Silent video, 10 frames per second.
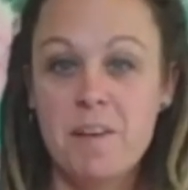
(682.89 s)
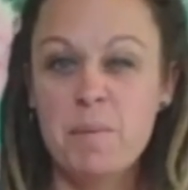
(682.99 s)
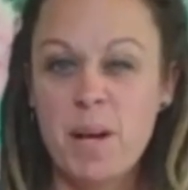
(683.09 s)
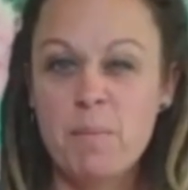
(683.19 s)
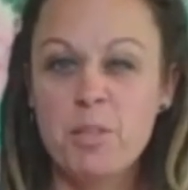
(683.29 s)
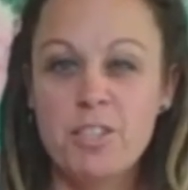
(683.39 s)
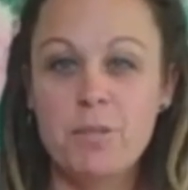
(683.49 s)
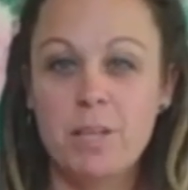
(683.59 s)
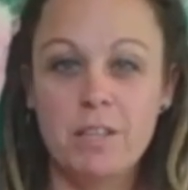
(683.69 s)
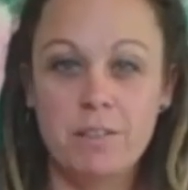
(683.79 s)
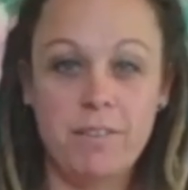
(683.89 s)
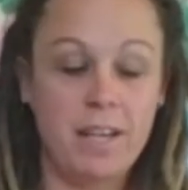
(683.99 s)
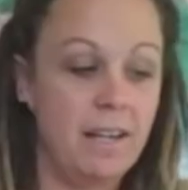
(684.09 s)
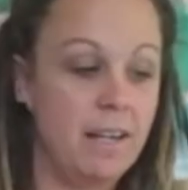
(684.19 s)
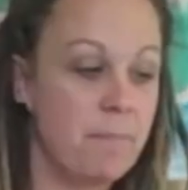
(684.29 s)
But I'm going to do a love
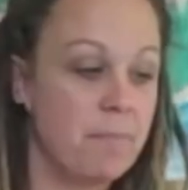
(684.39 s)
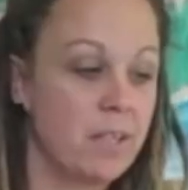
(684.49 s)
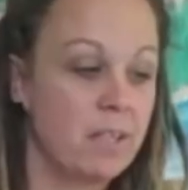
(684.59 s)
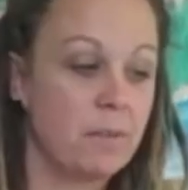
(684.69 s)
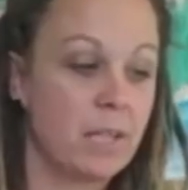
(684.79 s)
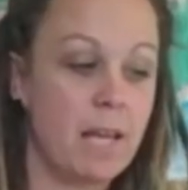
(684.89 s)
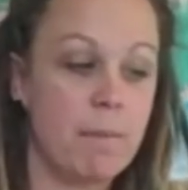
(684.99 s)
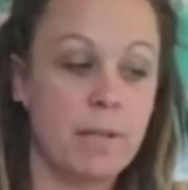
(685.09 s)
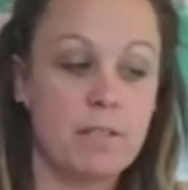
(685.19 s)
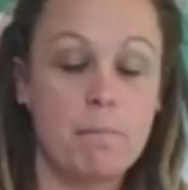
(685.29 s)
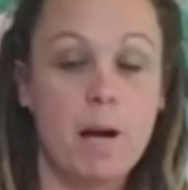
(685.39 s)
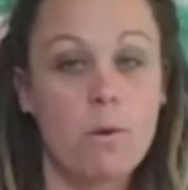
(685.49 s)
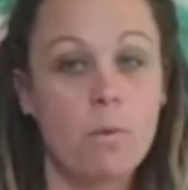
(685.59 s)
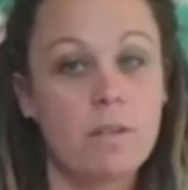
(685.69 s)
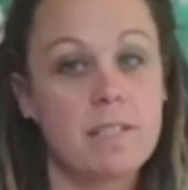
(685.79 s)
heart, okay, because my
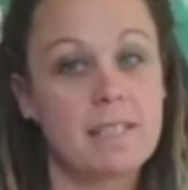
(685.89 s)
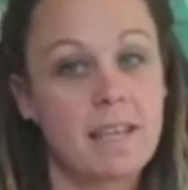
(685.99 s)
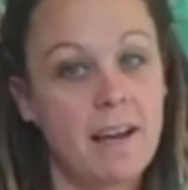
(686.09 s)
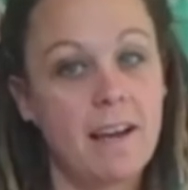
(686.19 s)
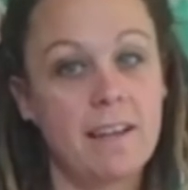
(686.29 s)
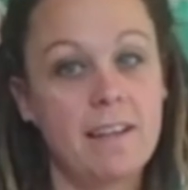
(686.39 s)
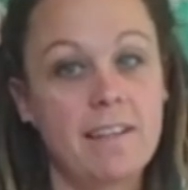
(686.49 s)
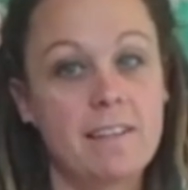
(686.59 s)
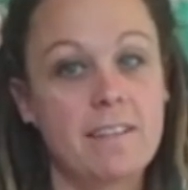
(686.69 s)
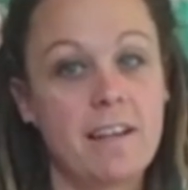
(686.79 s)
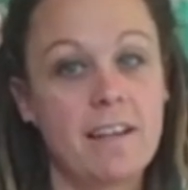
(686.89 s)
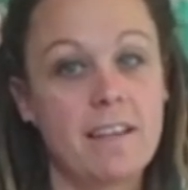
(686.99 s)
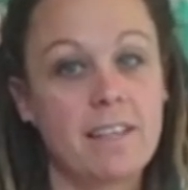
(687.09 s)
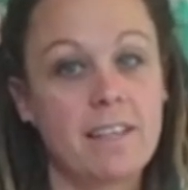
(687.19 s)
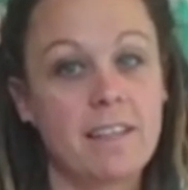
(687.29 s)
word is kind, and I
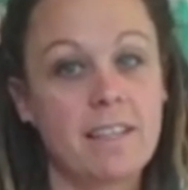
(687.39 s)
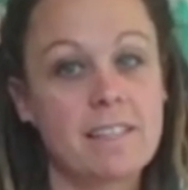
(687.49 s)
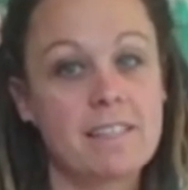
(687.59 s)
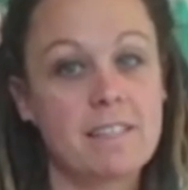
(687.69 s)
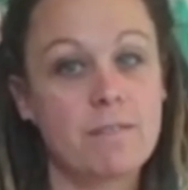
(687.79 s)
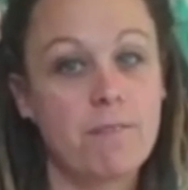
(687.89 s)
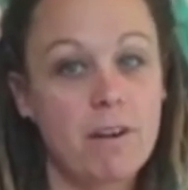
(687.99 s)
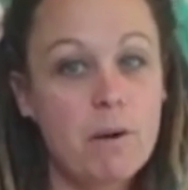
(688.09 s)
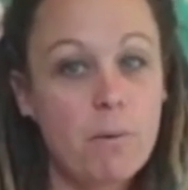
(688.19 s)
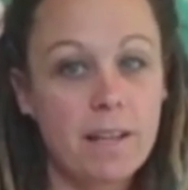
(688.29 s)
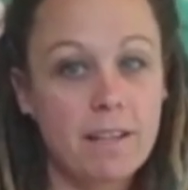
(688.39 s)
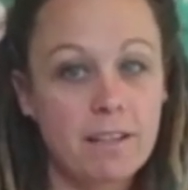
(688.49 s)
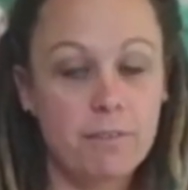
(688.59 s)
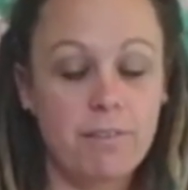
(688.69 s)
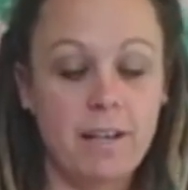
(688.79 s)
think that sits very well in a
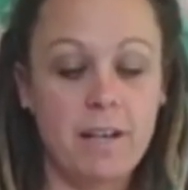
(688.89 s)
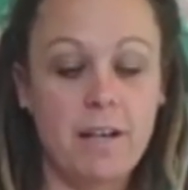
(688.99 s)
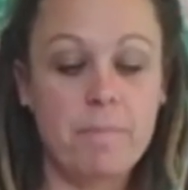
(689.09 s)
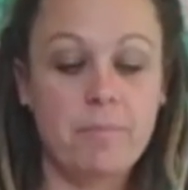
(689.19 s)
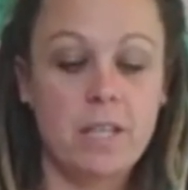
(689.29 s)
love heart.